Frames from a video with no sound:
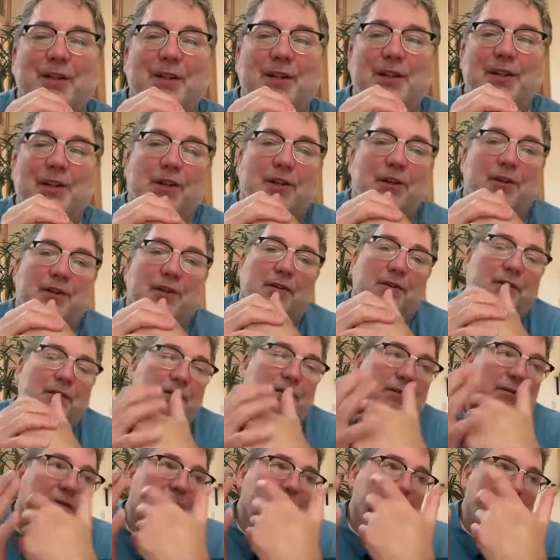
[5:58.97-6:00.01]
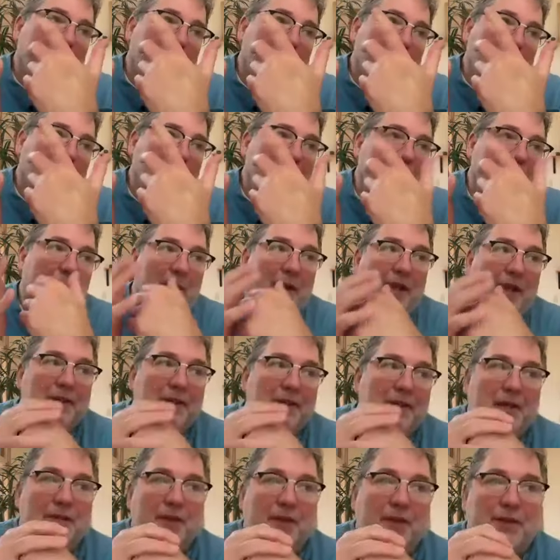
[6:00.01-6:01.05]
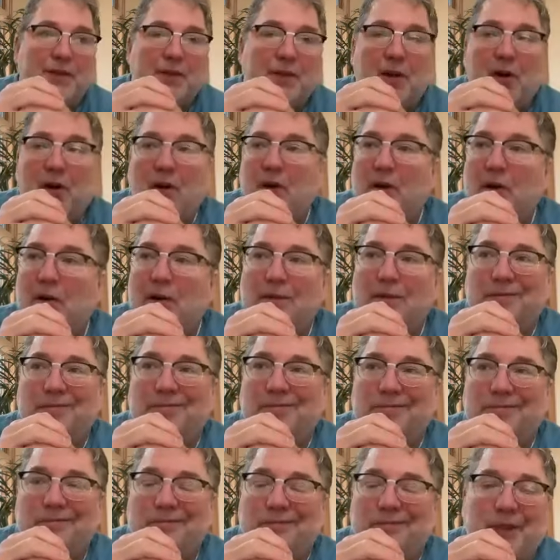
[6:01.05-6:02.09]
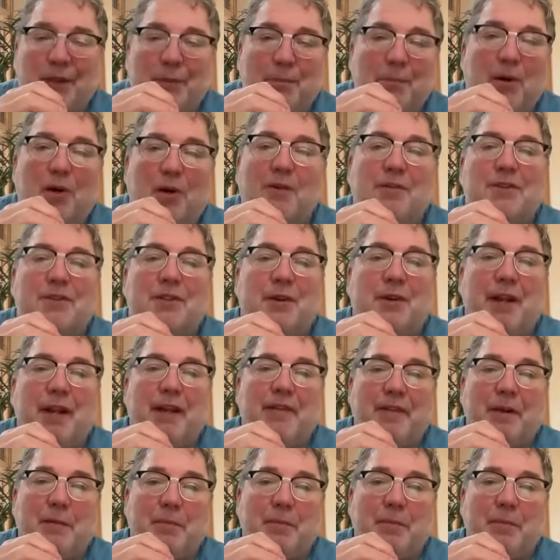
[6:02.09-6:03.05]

If you have MS on this call, your bones don't have